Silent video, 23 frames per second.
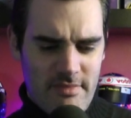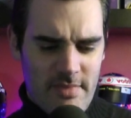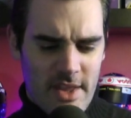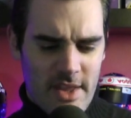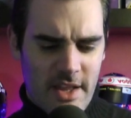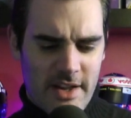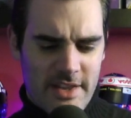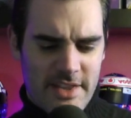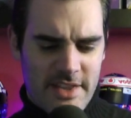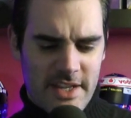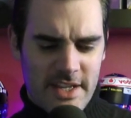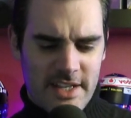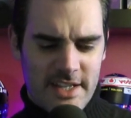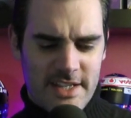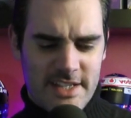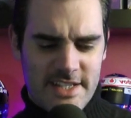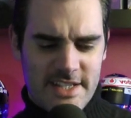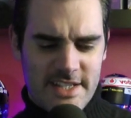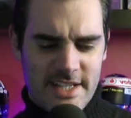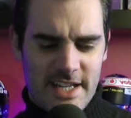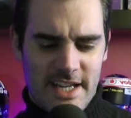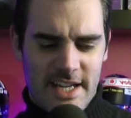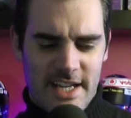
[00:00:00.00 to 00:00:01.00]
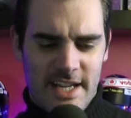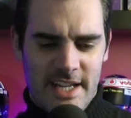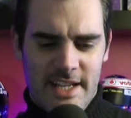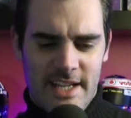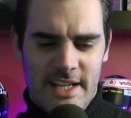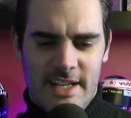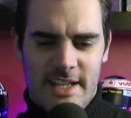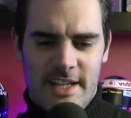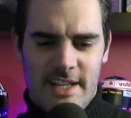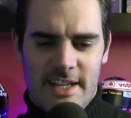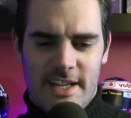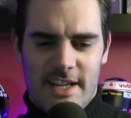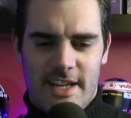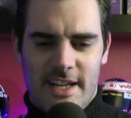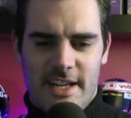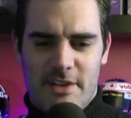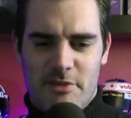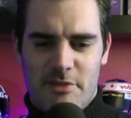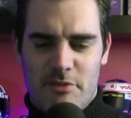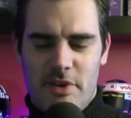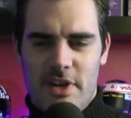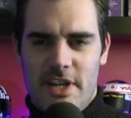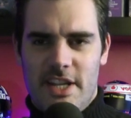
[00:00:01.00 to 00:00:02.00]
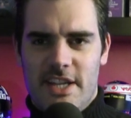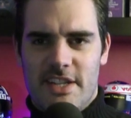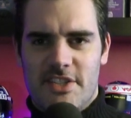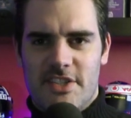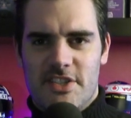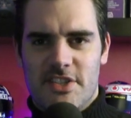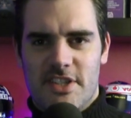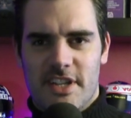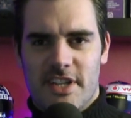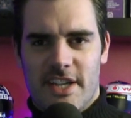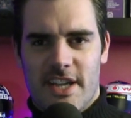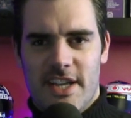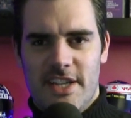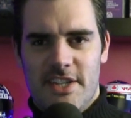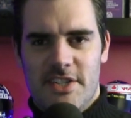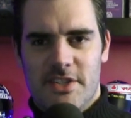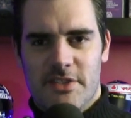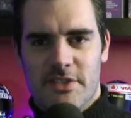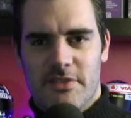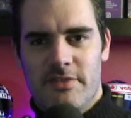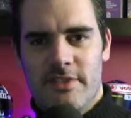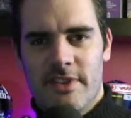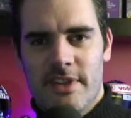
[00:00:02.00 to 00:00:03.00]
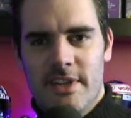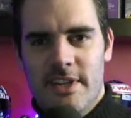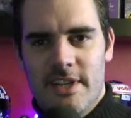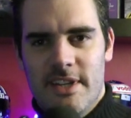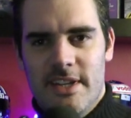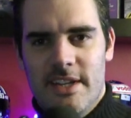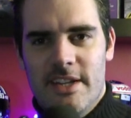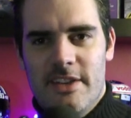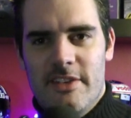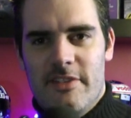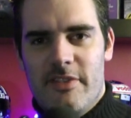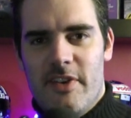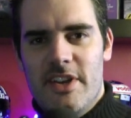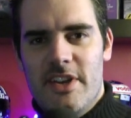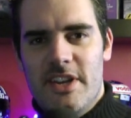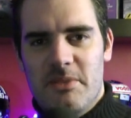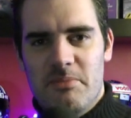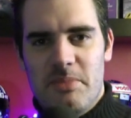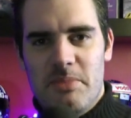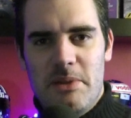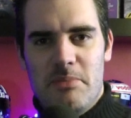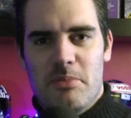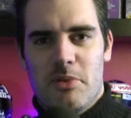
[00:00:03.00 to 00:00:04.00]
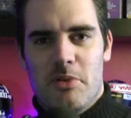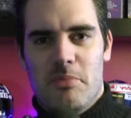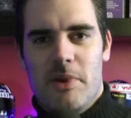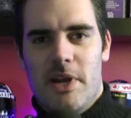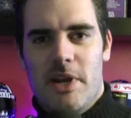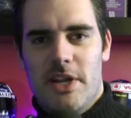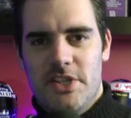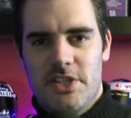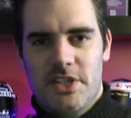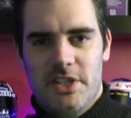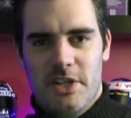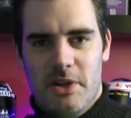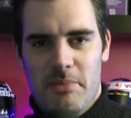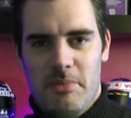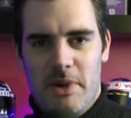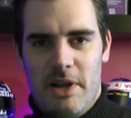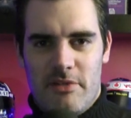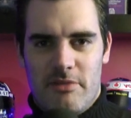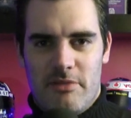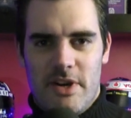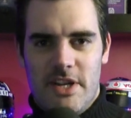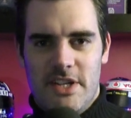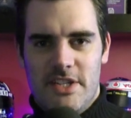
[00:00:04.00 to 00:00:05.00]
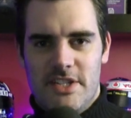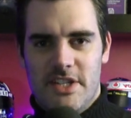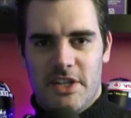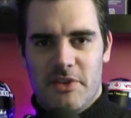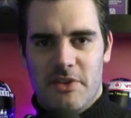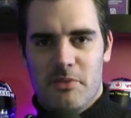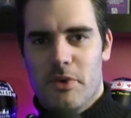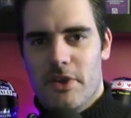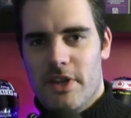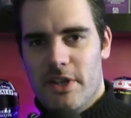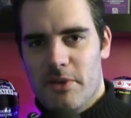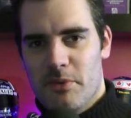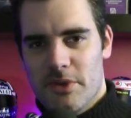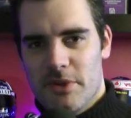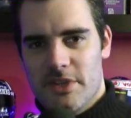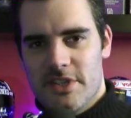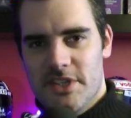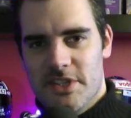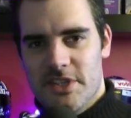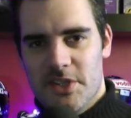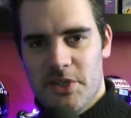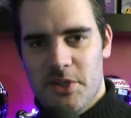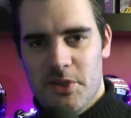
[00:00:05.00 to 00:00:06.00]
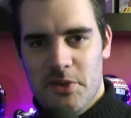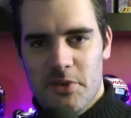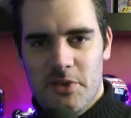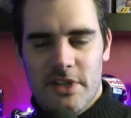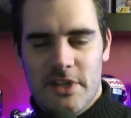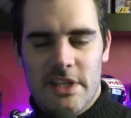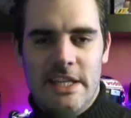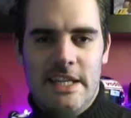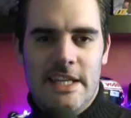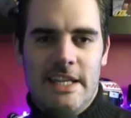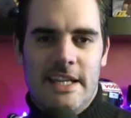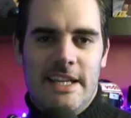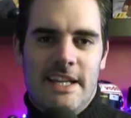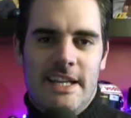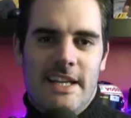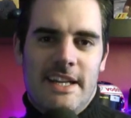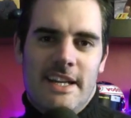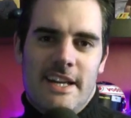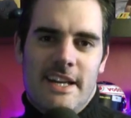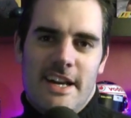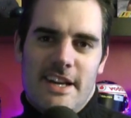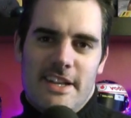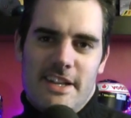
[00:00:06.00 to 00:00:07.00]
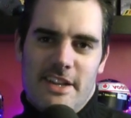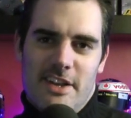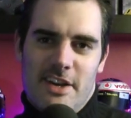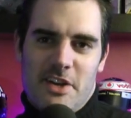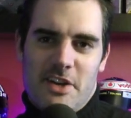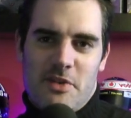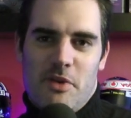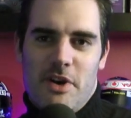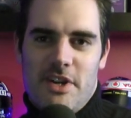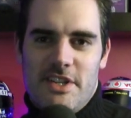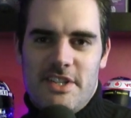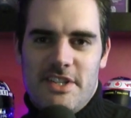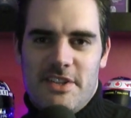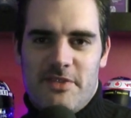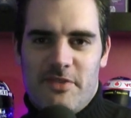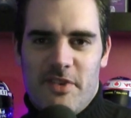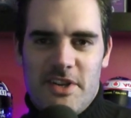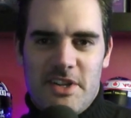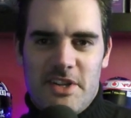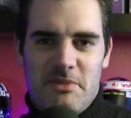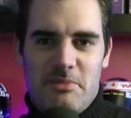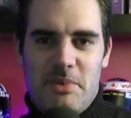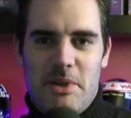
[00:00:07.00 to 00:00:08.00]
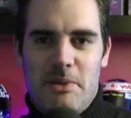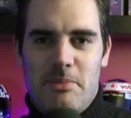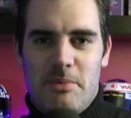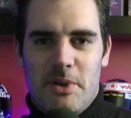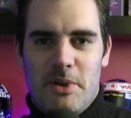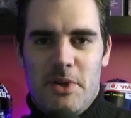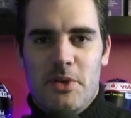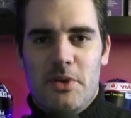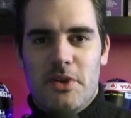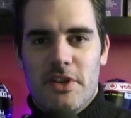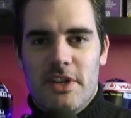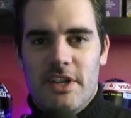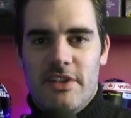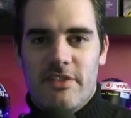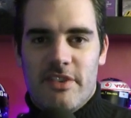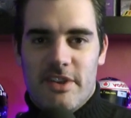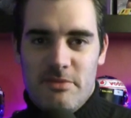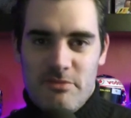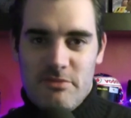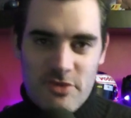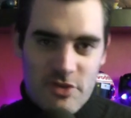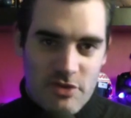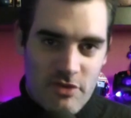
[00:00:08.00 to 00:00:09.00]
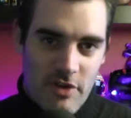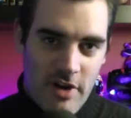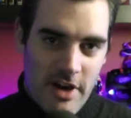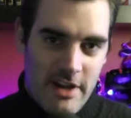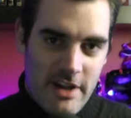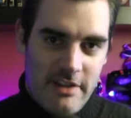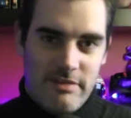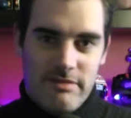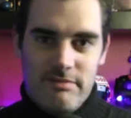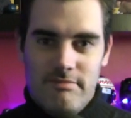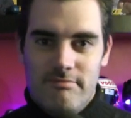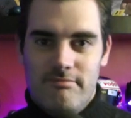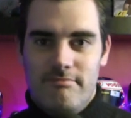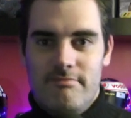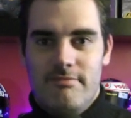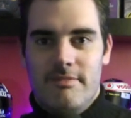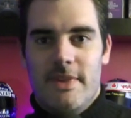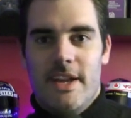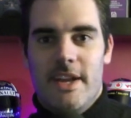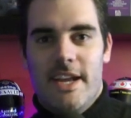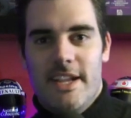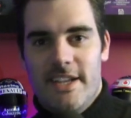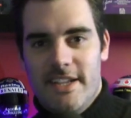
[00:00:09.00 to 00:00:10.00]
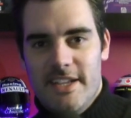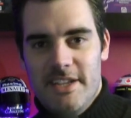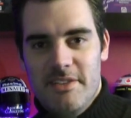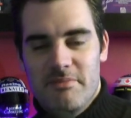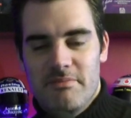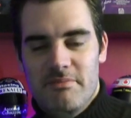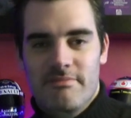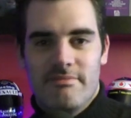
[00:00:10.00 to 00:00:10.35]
I think that really it's just a case of finding people who are passionate about racing and what they want to do, and likewise, it's finding people who can either drive, edit,